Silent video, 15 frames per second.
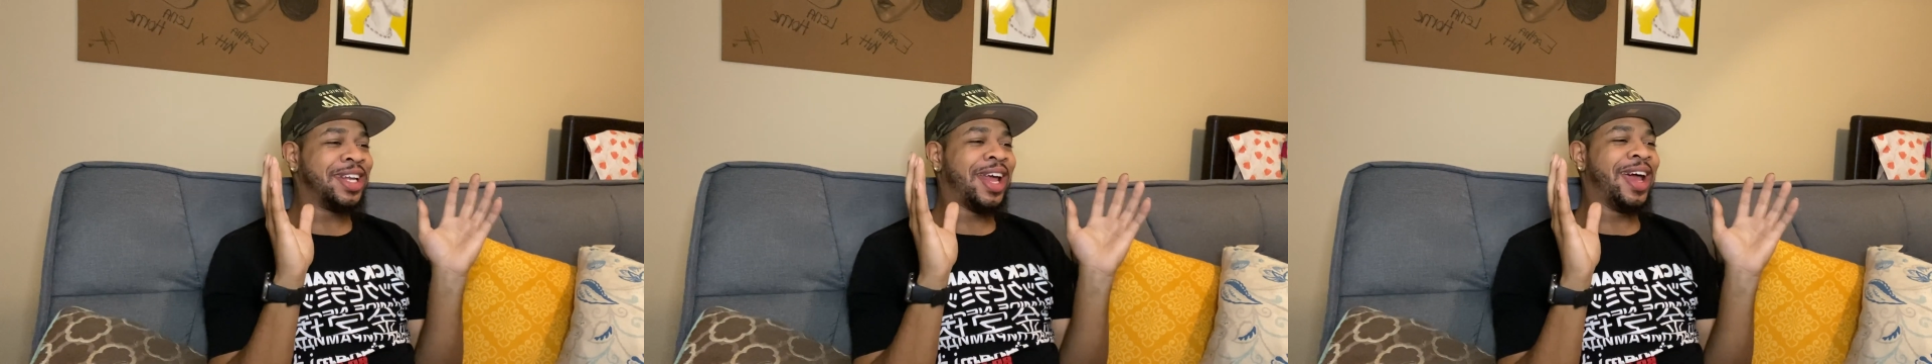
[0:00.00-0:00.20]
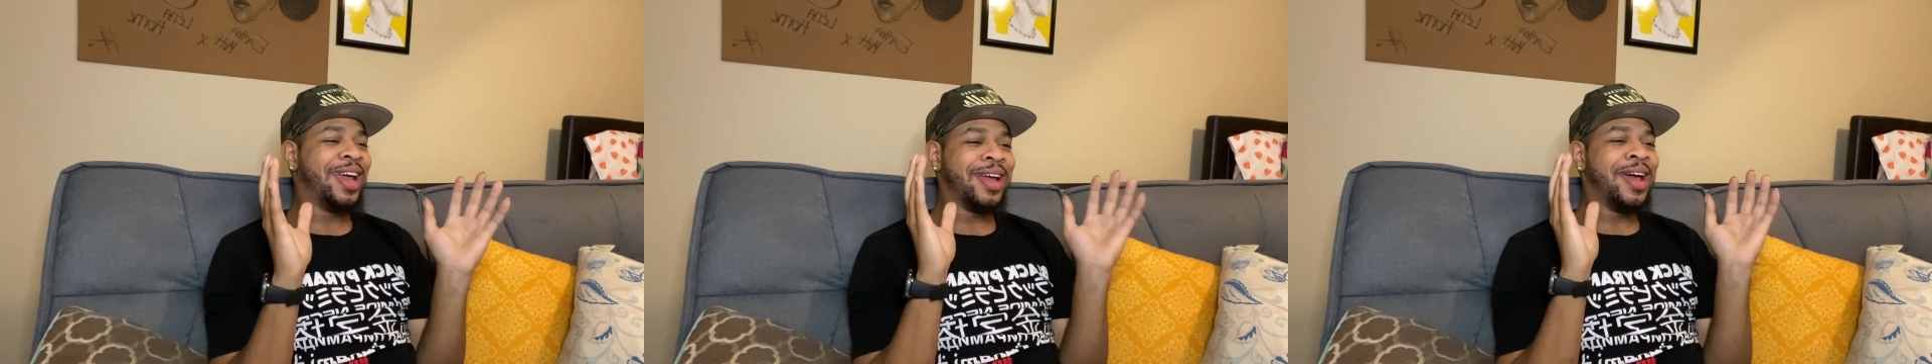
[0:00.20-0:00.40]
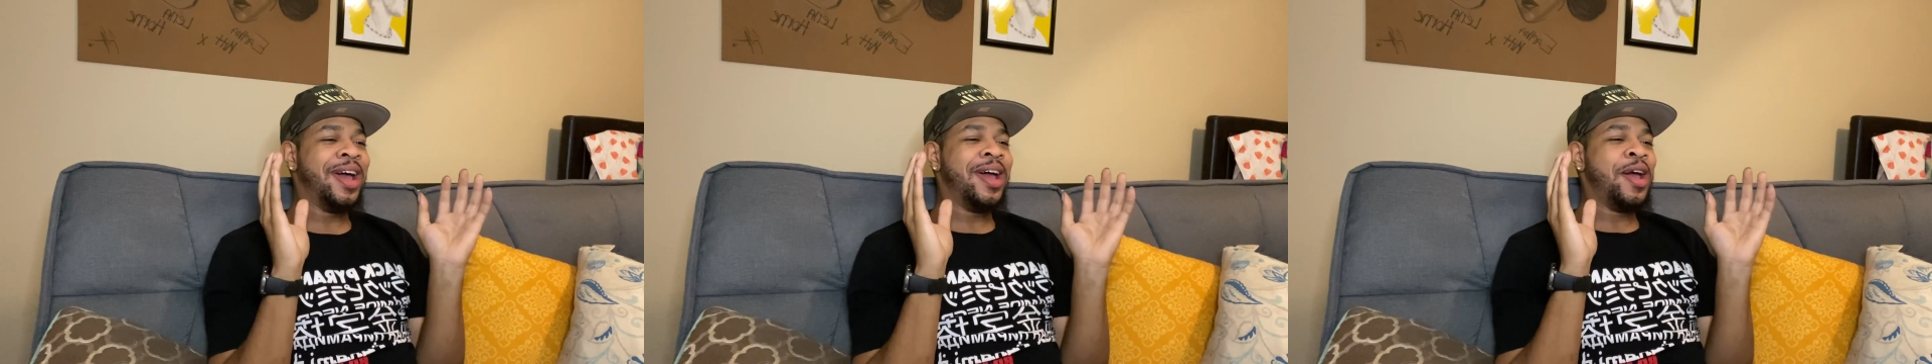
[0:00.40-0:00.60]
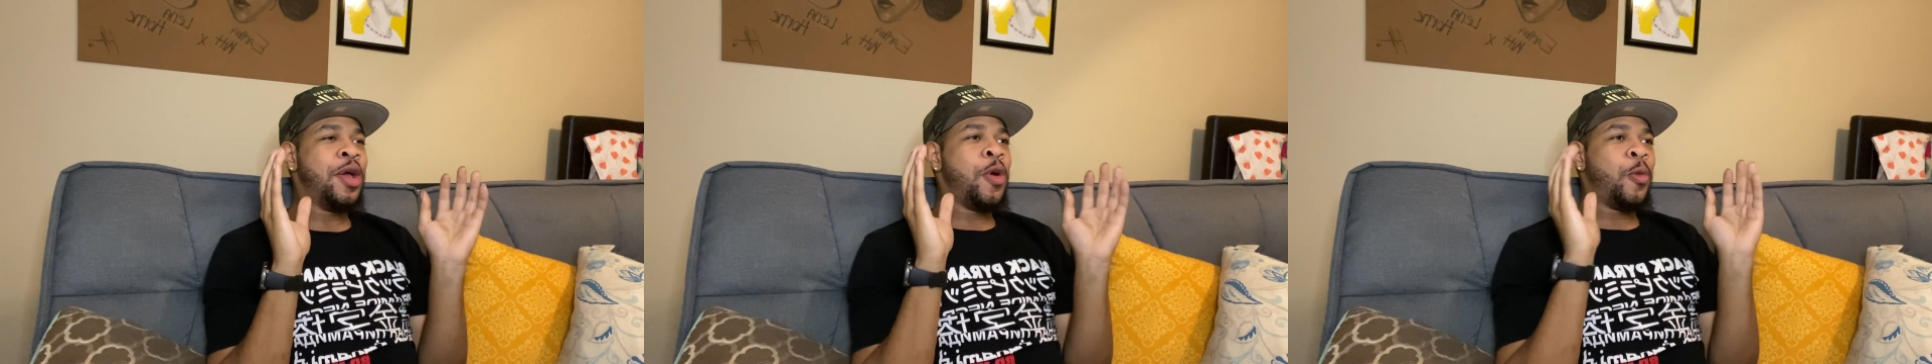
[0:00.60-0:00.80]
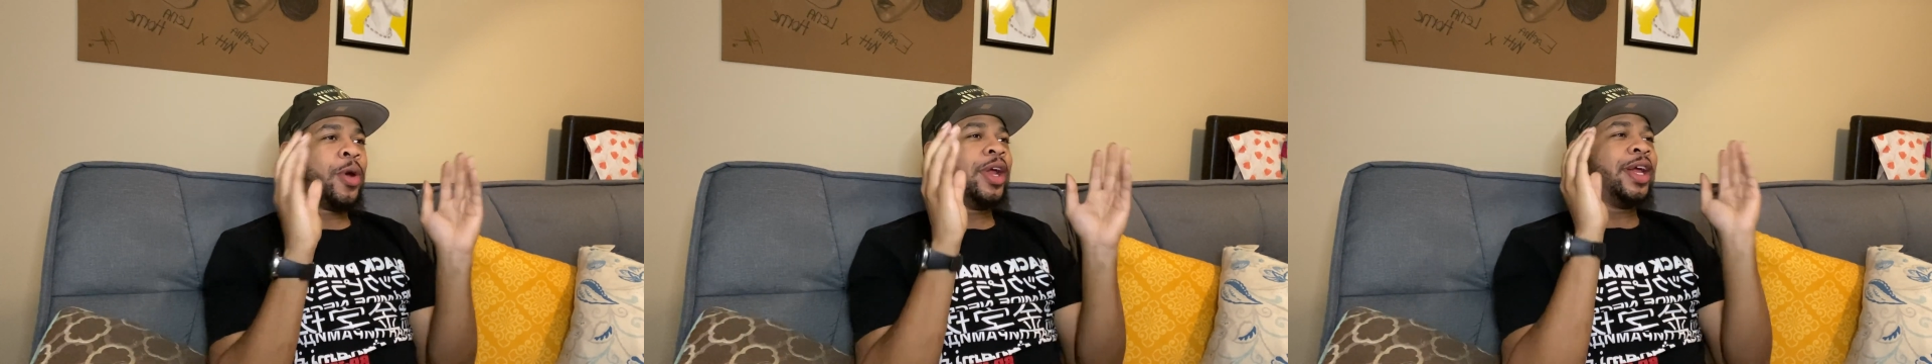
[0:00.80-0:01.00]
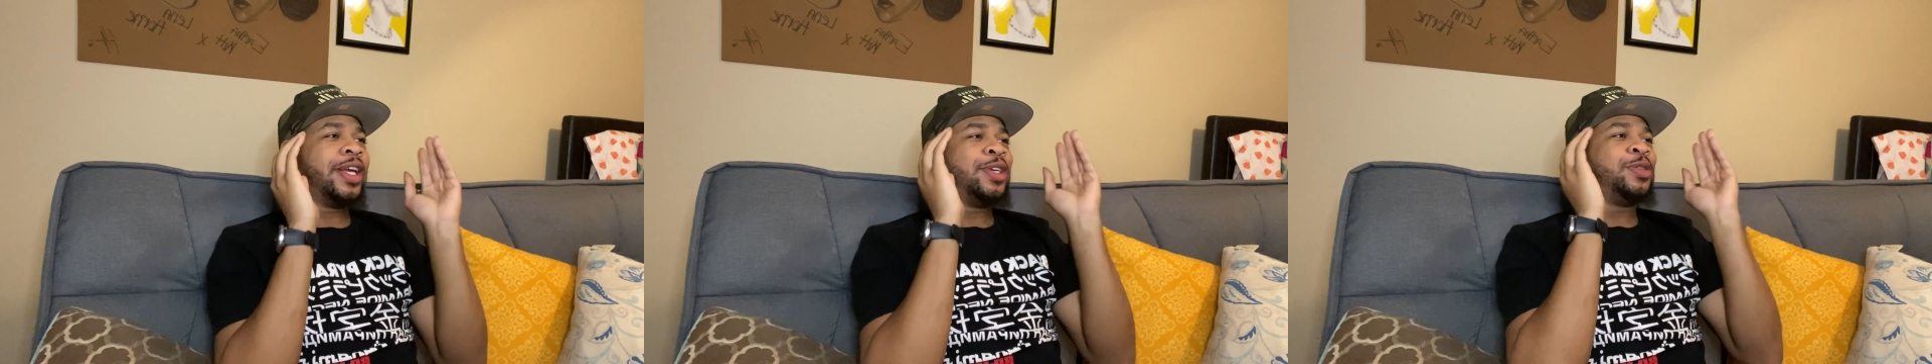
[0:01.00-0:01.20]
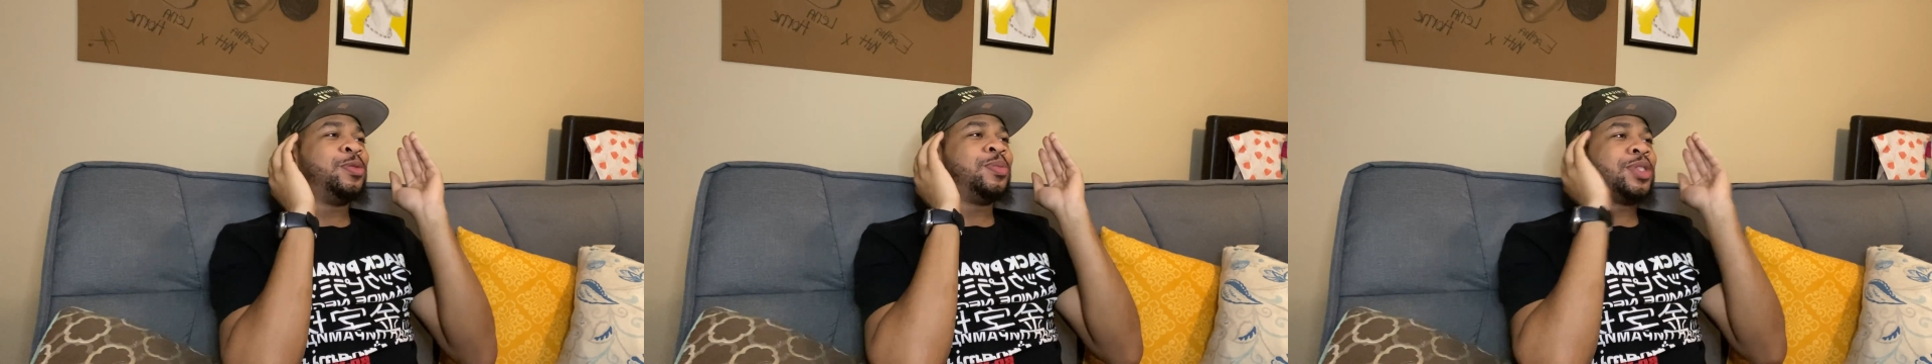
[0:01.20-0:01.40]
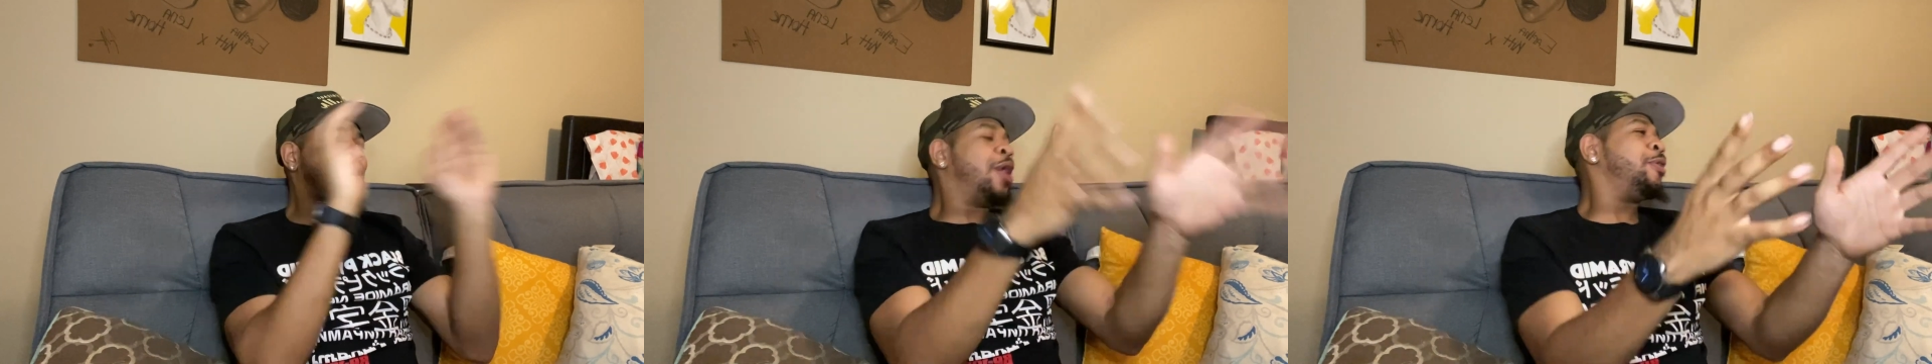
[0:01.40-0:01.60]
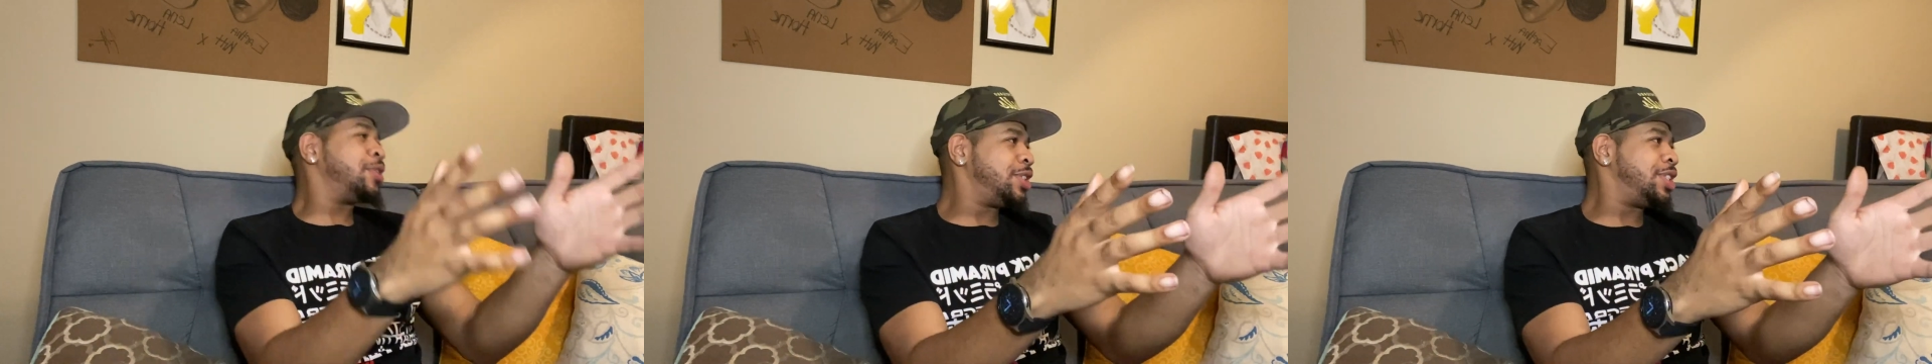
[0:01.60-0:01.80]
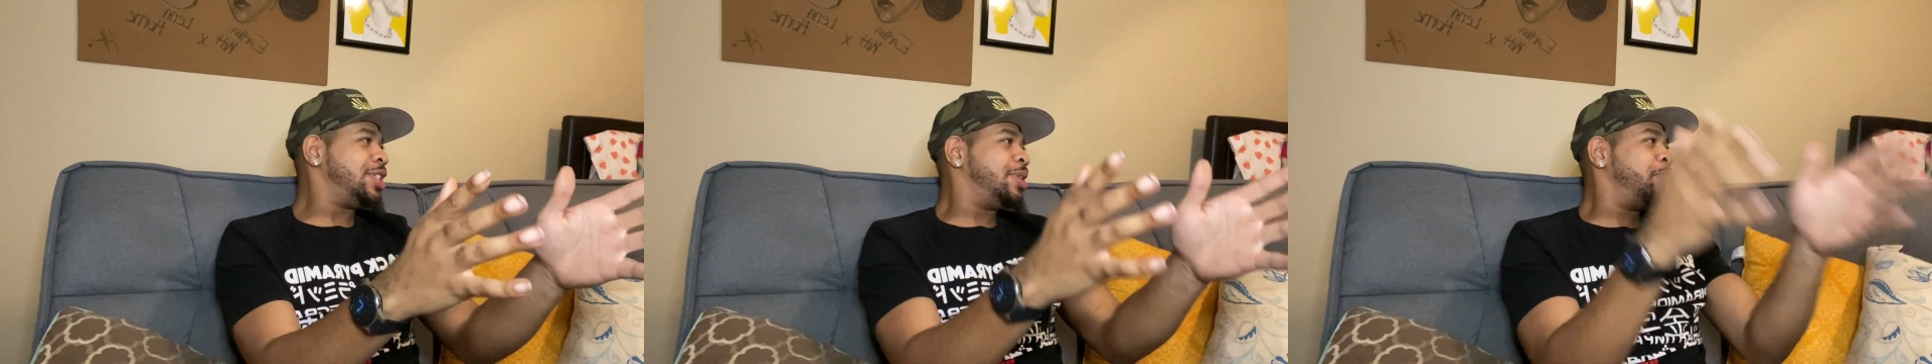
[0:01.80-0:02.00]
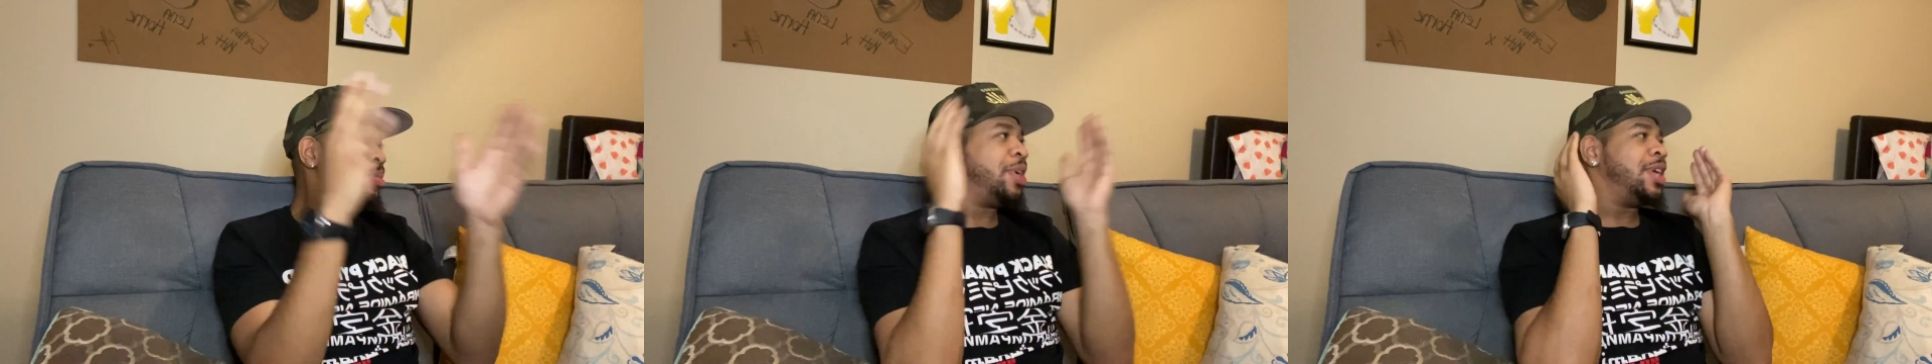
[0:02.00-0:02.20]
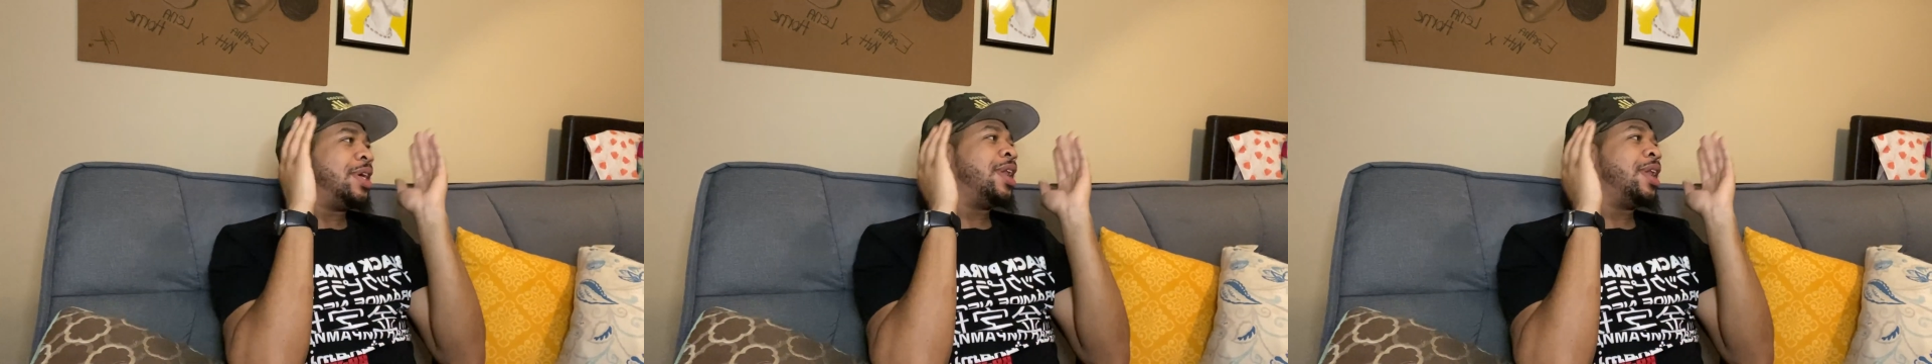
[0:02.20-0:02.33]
Like when you talking to me,